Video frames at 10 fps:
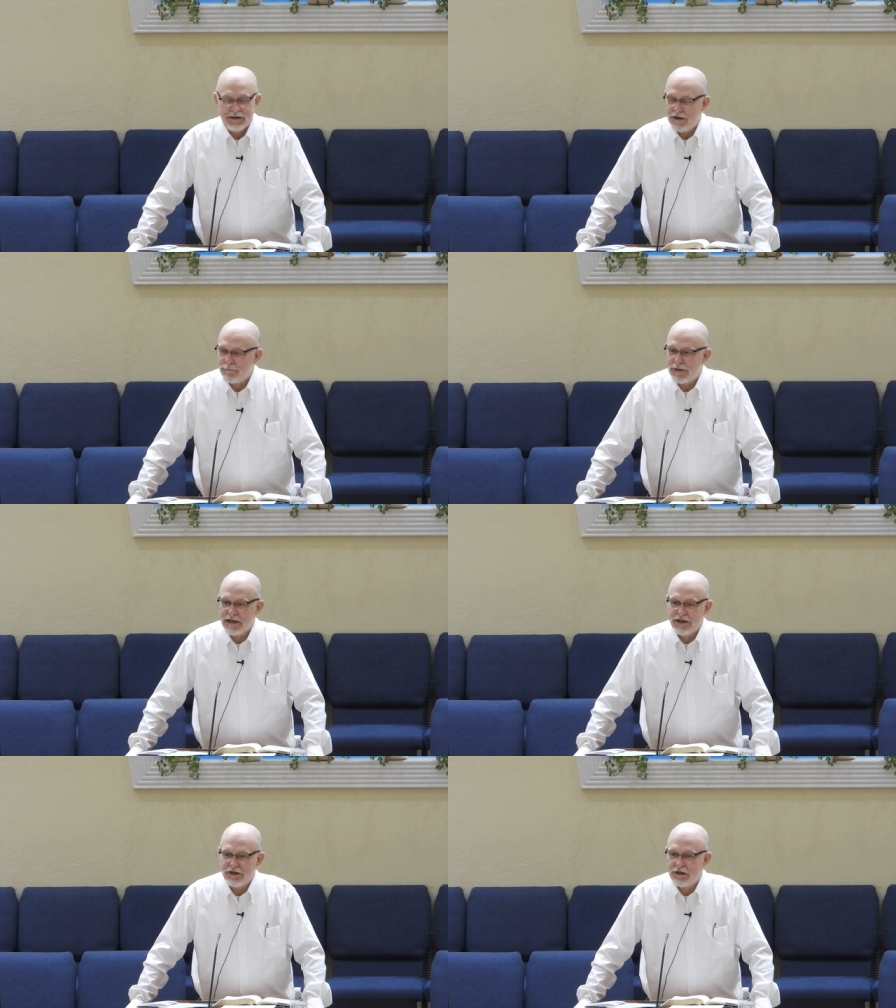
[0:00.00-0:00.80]
Doesn't
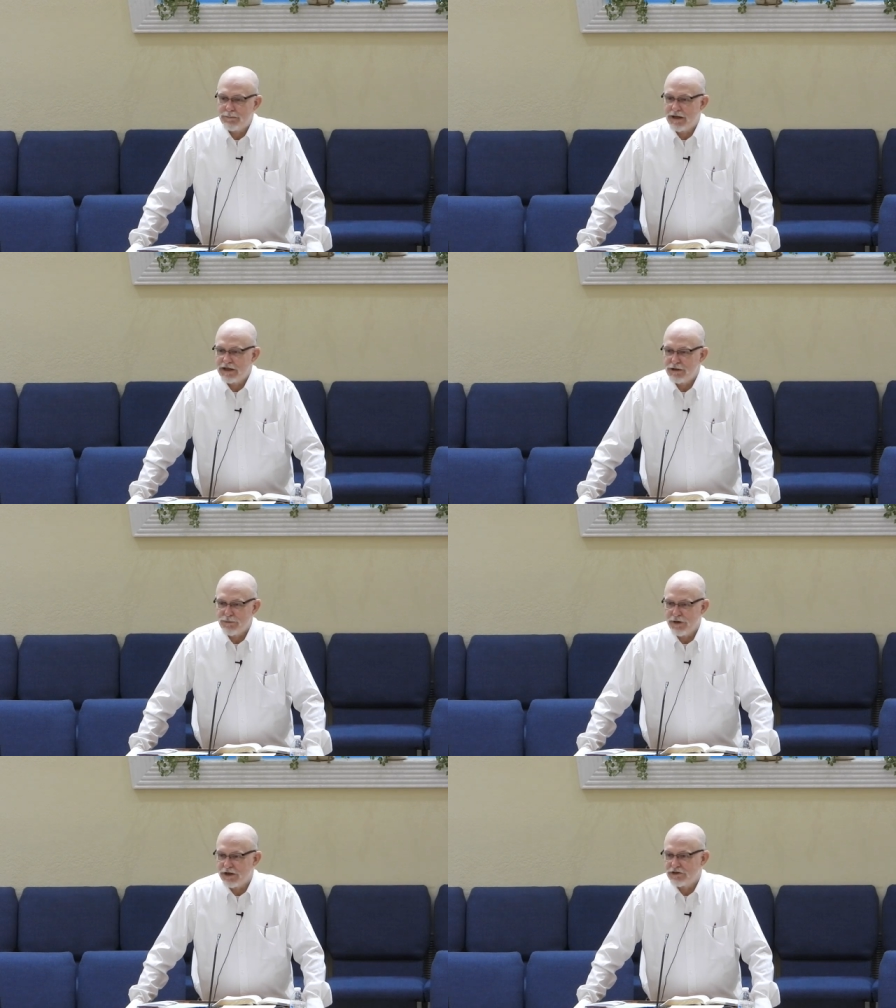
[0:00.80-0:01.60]
mean He's going to make you
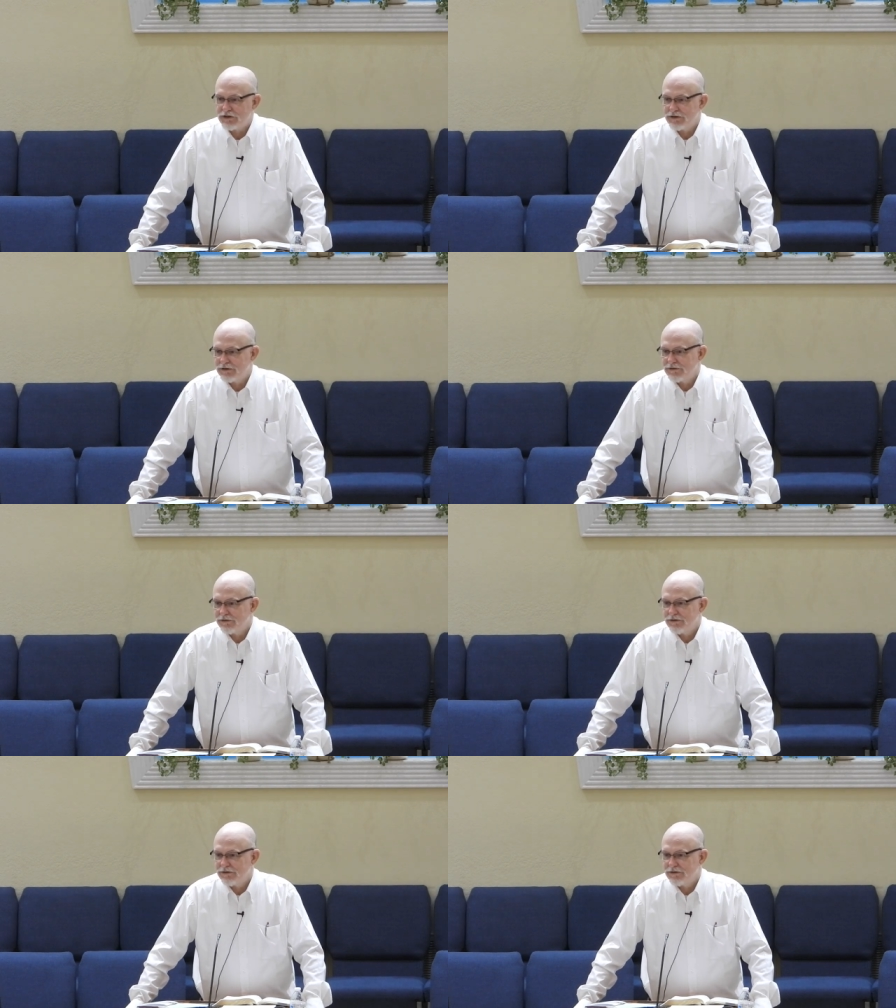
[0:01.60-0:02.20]
rich.